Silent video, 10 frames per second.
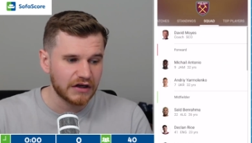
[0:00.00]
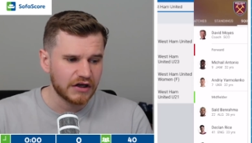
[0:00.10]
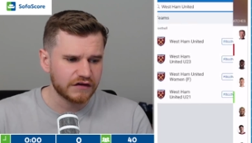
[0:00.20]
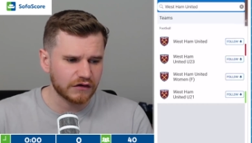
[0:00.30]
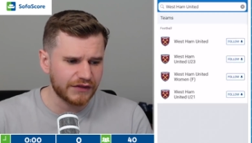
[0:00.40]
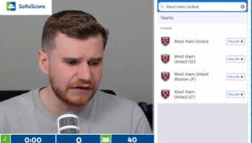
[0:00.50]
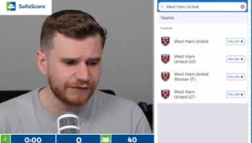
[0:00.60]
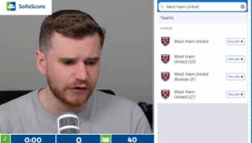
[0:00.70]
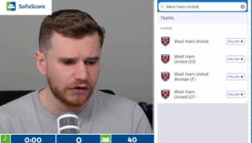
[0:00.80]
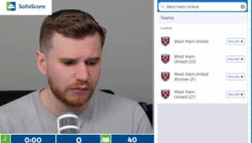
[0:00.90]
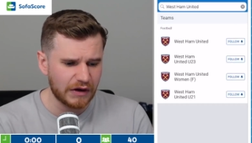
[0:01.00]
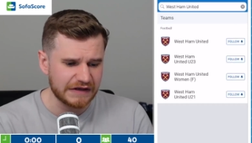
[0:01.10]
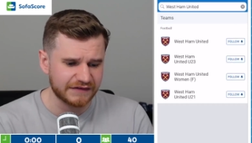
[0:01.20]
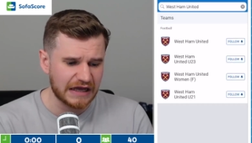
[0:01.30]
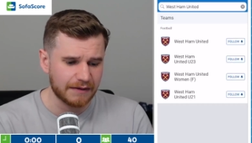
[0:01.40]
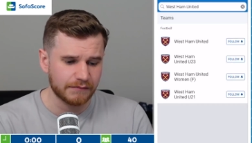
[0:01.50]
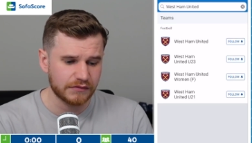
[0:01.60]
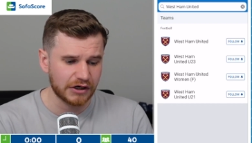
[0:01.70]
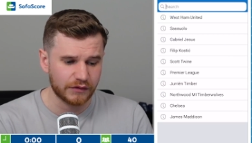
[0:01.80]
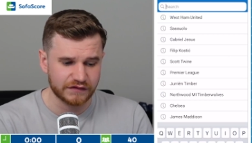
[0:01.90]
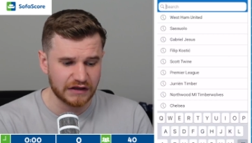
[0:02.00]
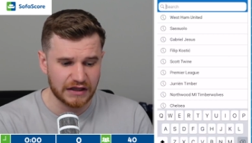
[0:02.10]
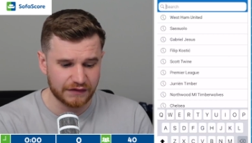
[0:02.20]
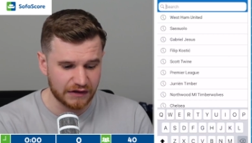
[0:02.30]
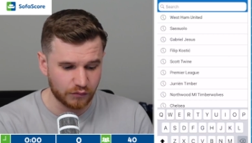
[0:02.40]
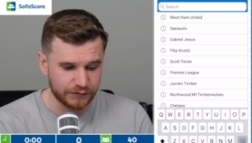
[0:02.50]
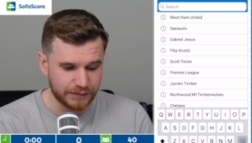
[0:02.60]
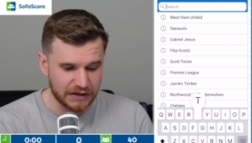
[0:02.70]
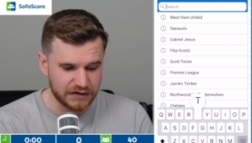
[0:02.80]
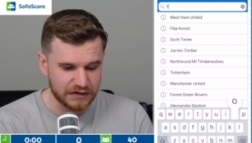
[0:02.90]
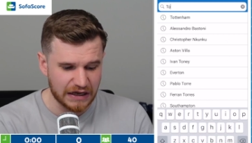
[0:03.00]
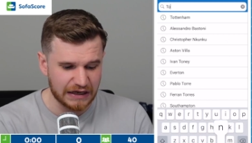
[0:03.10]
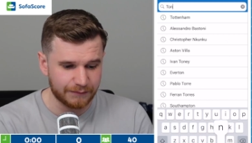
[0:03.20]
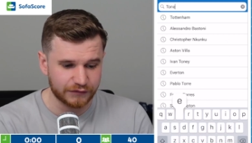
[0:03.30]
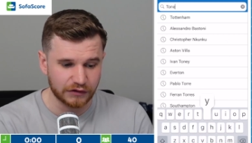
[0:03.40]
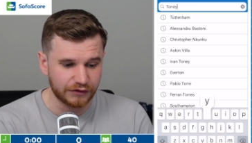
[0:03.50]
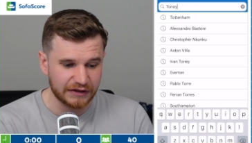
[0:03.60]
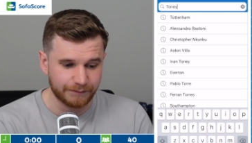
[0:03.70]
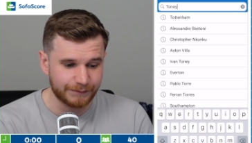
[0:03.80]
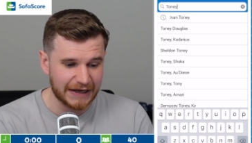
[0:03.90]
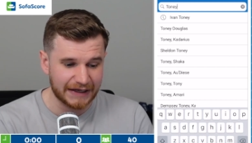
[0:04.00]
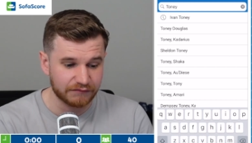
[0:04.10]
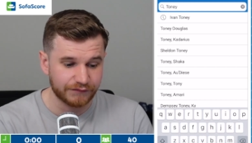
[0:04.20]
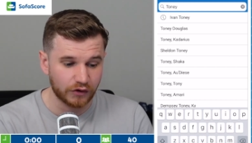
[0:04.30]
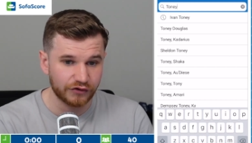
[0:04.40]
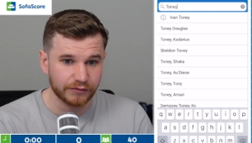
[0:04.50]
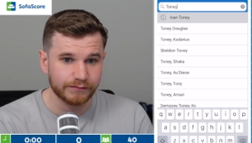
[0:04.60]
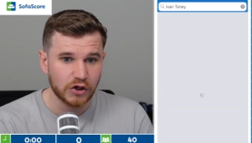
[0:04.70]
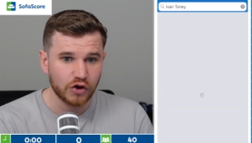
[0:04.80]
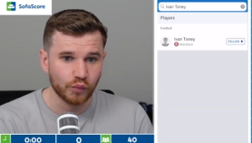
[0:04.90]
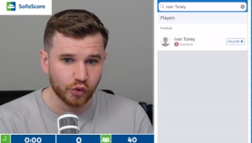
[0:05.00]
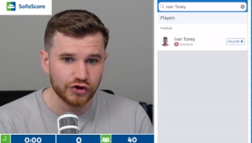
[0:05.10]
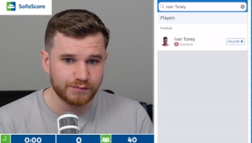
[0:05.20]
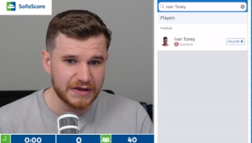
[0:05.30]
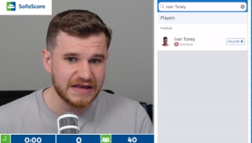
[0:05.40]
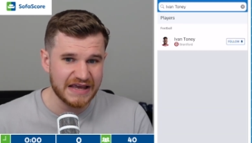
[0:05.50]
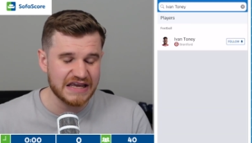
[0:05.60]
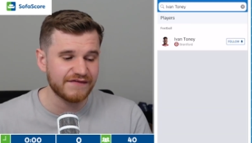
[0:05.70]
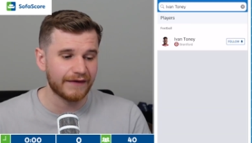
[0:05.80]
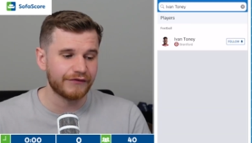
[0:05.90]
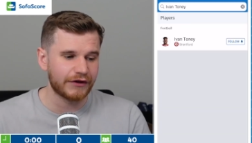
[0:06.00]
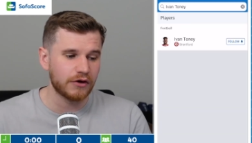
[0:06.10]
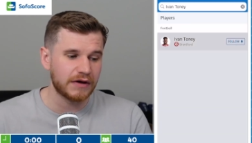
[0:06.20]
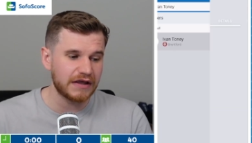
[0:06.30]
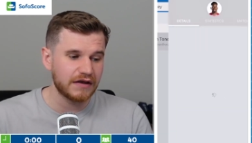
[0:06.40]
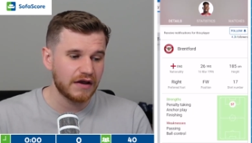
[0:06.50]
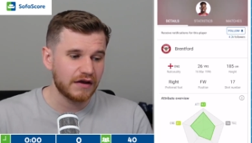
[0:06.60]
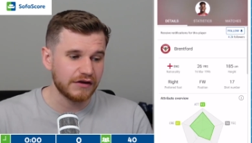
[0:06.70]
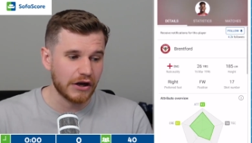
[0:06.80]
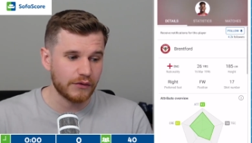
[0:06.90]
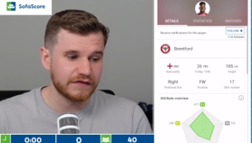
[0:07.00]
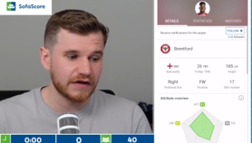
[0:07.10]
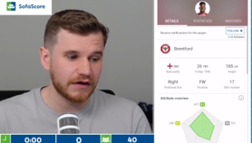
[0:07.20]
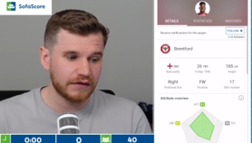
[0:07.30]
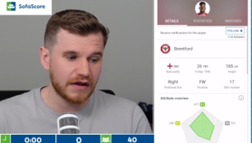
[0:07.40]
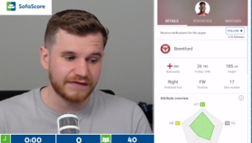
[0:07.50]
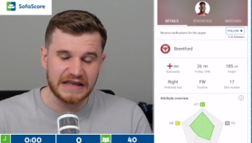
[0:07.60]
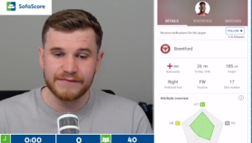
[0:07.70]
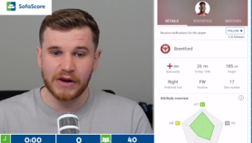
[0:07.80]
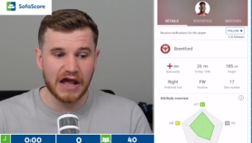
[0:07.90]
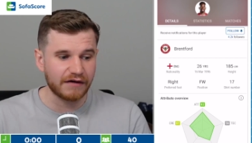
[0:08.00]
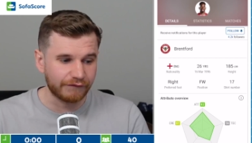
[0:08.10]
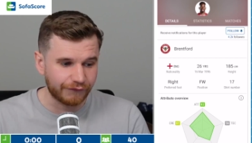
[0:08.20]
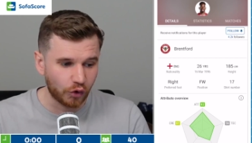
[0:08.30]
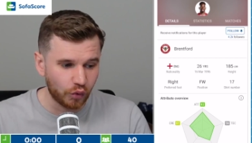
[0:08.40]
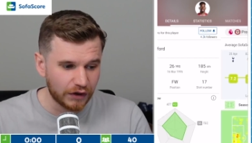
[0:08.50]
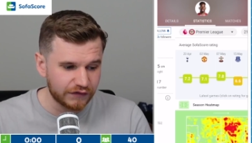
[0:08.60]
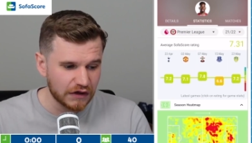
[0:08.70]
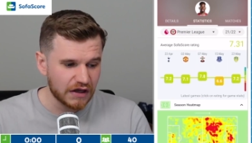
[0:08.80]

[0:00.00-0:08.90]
So I think for West Ham, you know, a signing that would be absolutely banging for them would be Ivan Toney. You know, he's a deep-lying forward.